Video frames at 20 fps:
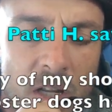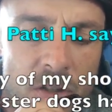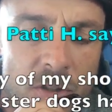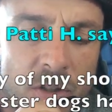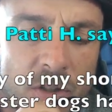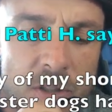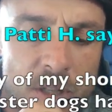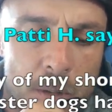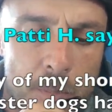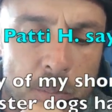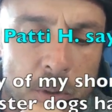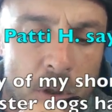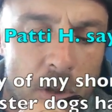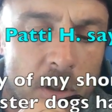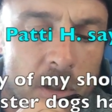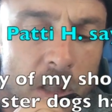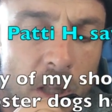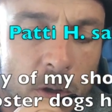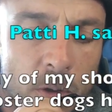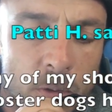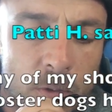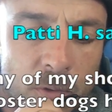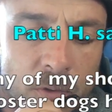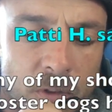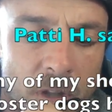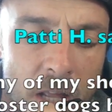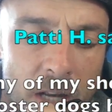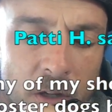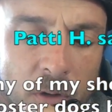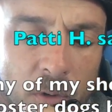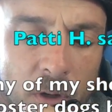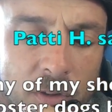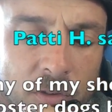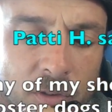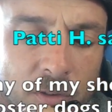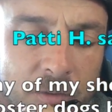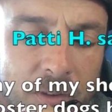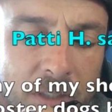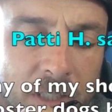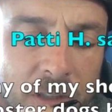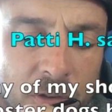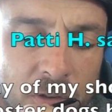to nip your clothes, not aggressively,